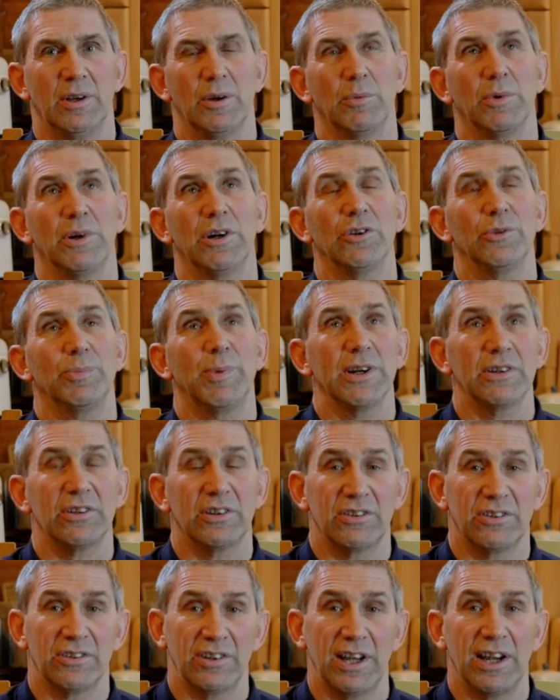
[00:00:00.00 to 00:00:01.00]
When I spoke to
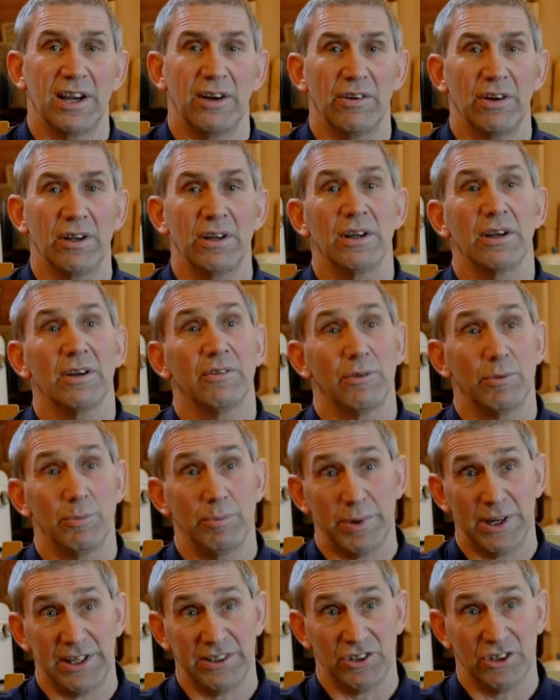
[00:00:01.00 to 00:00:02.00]
Sarah from
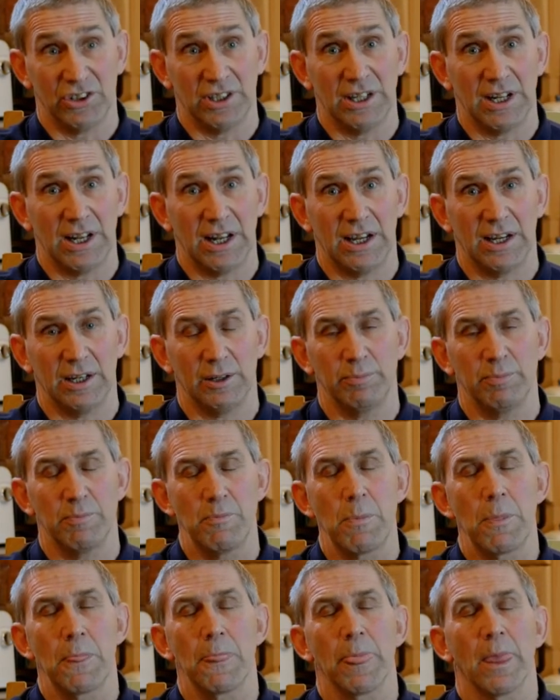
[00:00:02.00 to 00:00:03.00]
Pension Claim,
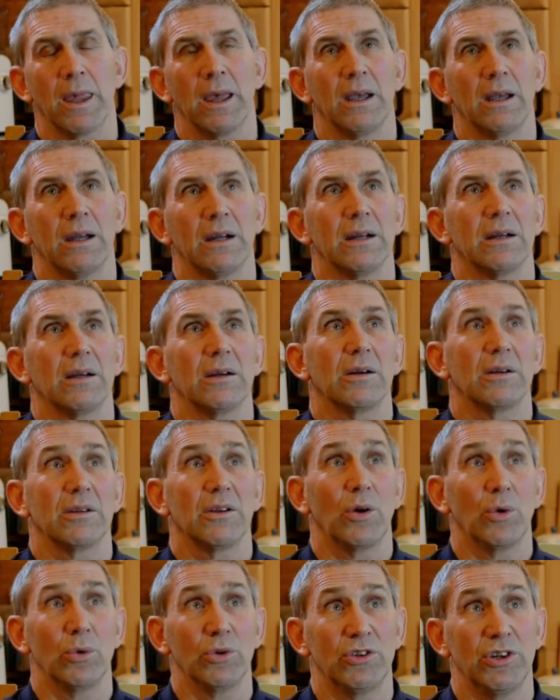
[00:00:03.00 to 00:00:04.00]

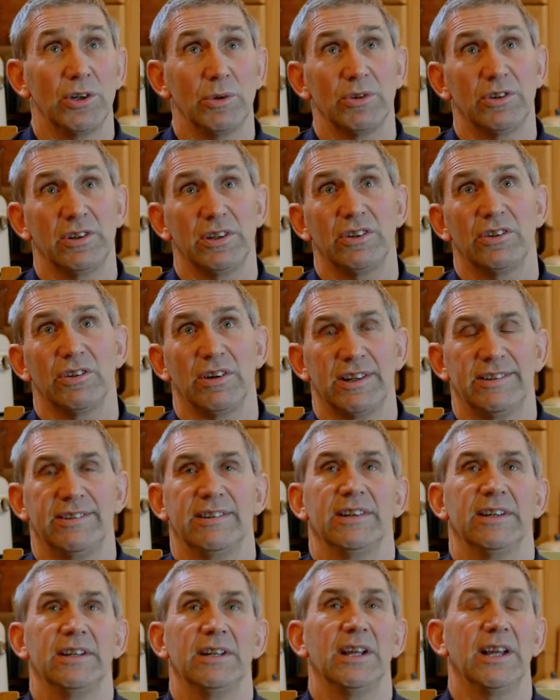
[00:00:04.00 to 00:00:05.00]
all she was
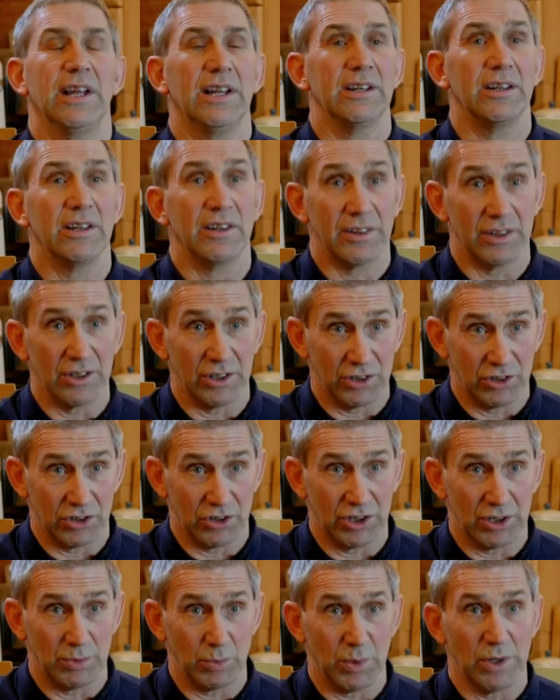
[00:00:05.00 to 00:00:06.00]
interested in that
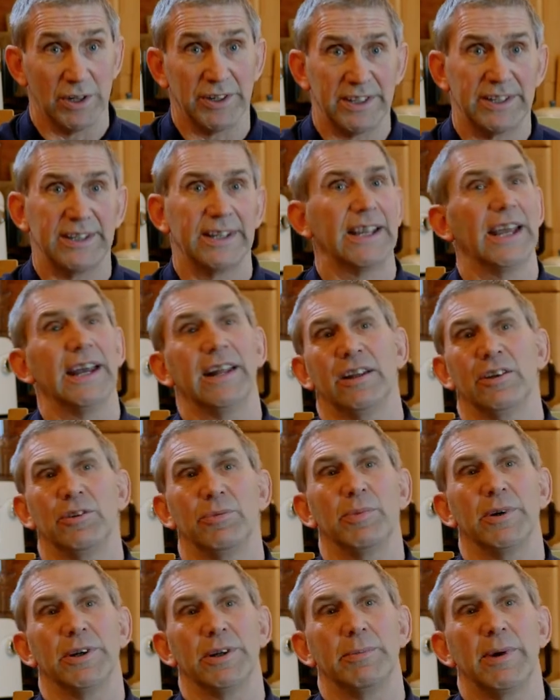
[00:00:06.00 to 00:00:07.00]
she wanted to get this
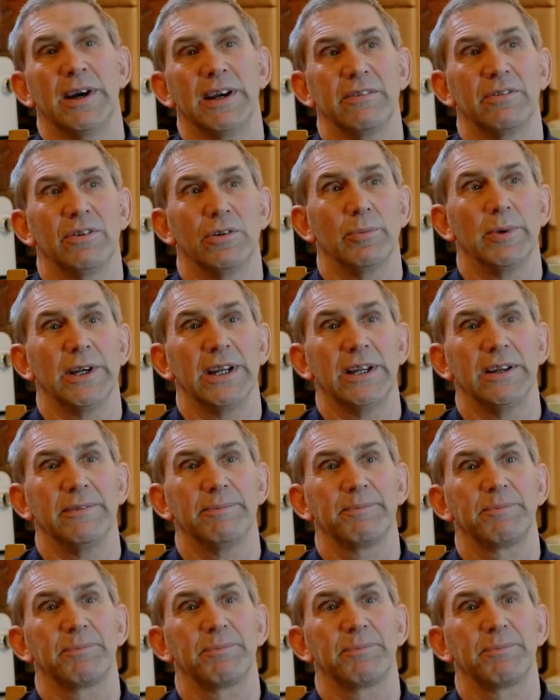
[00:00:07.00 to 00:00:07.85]
money back for me.